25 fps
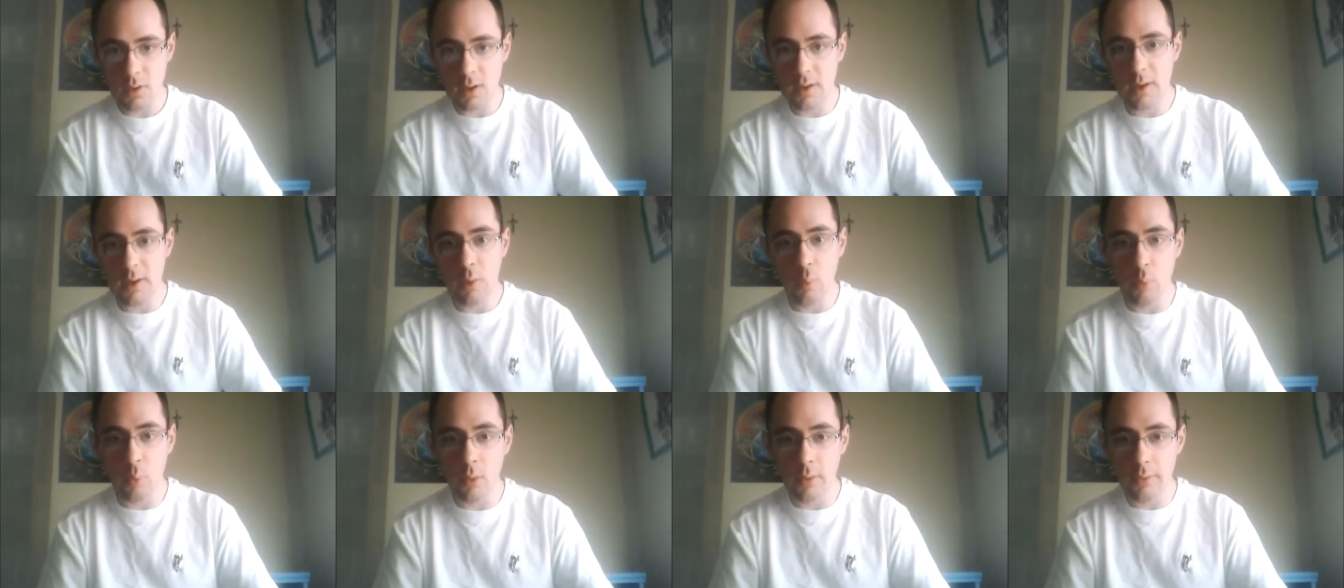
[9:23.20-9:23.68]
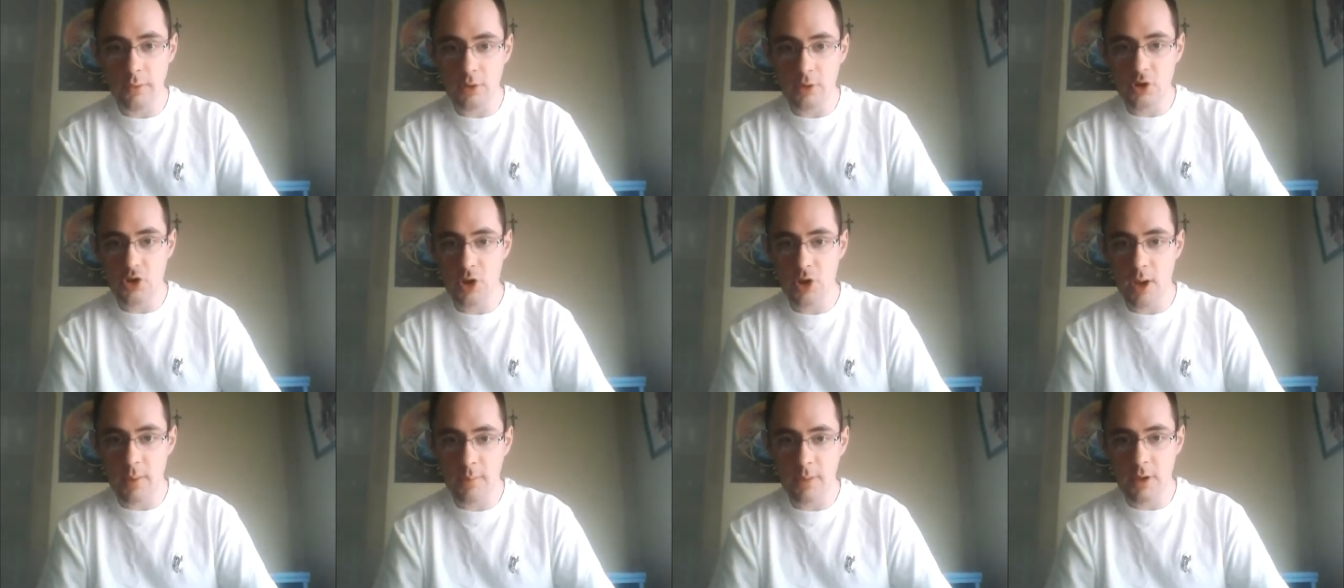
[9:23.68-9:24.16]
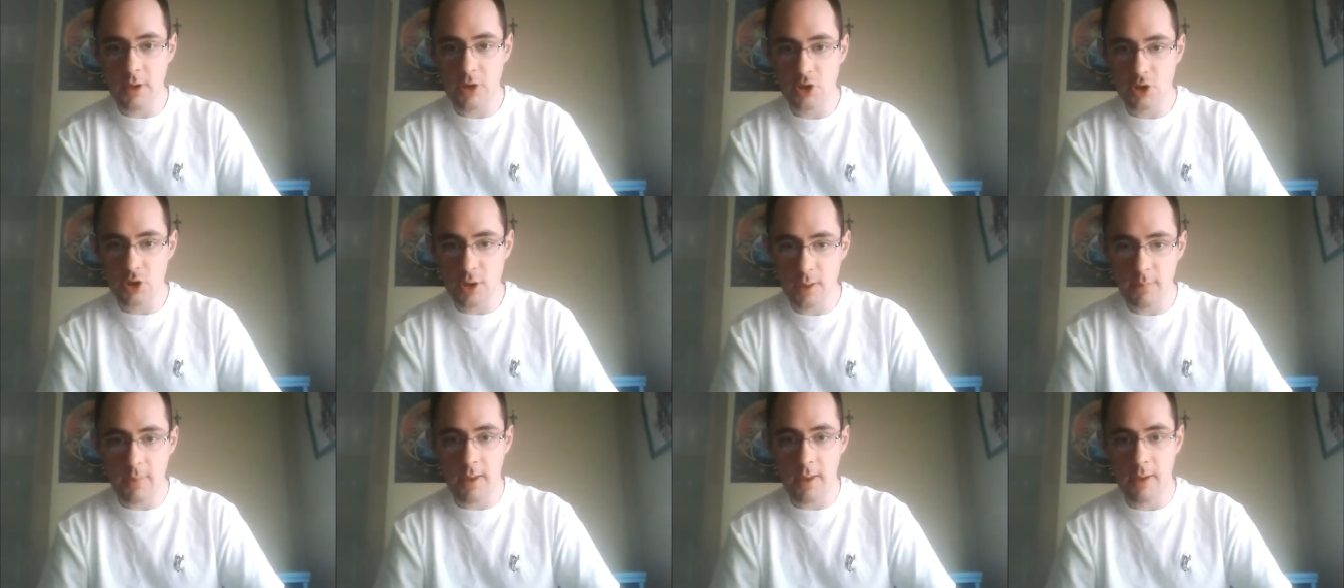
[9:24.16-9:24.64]
he won the
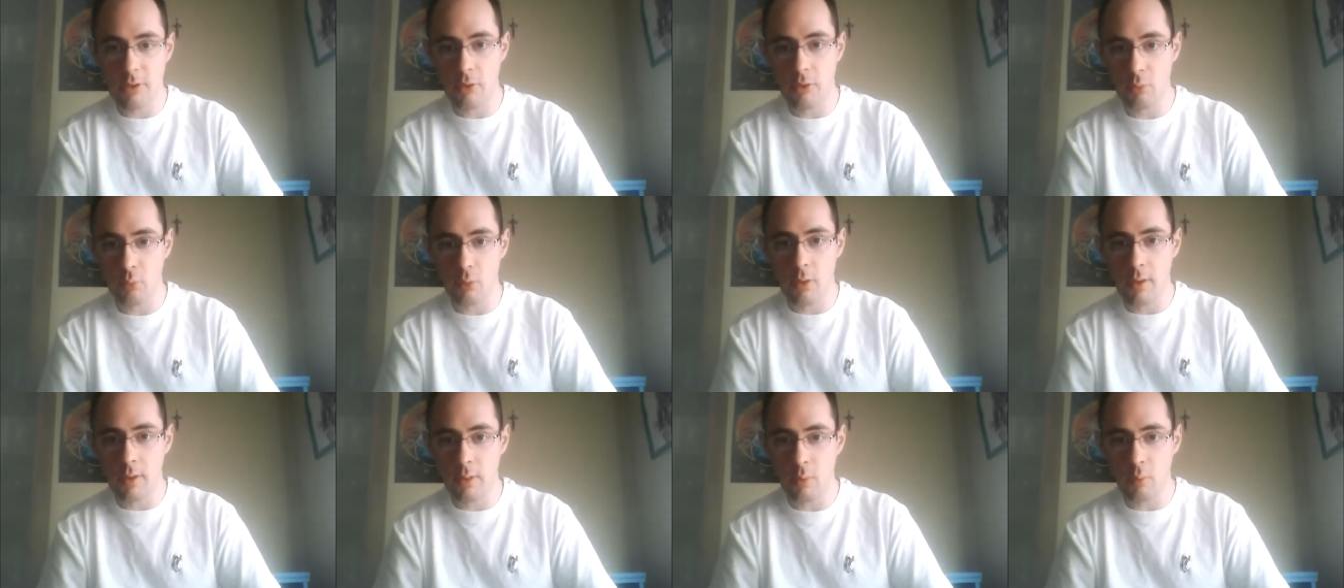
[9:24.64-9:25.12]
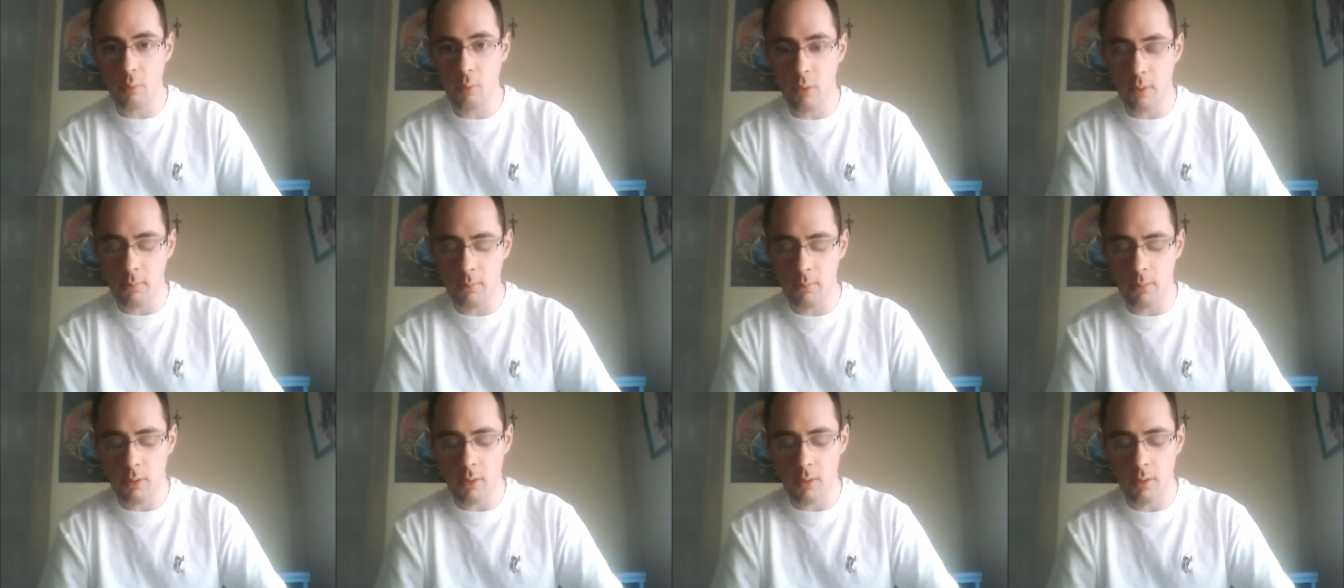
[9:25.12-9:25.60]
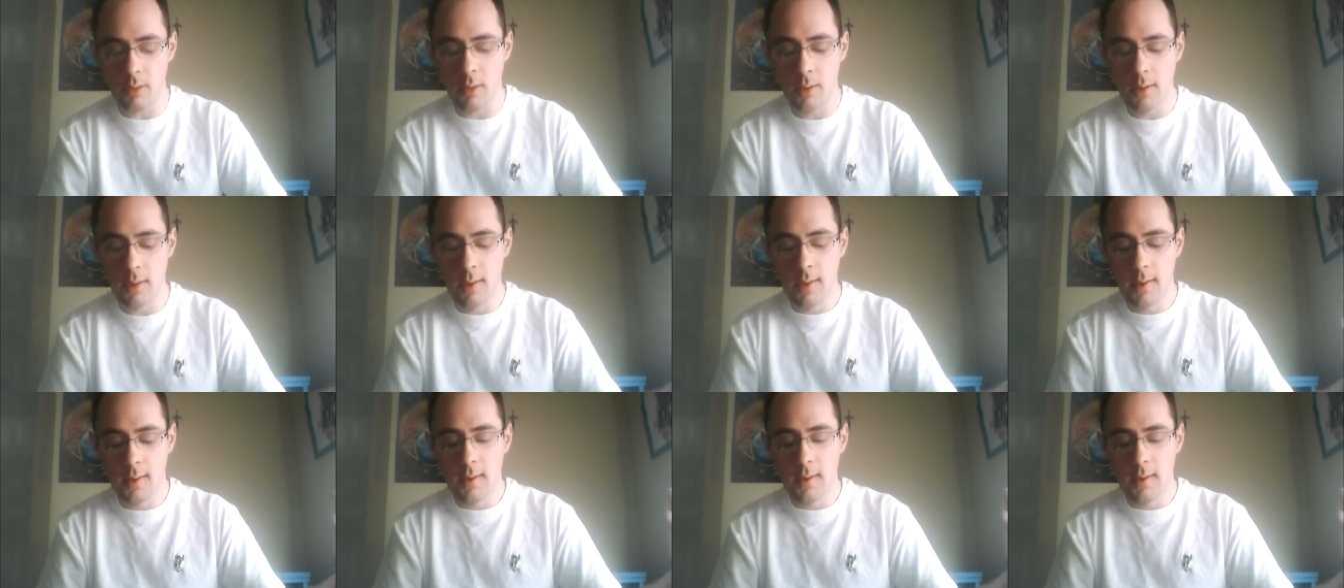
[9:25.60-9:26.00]
championship at the Royal Rumble.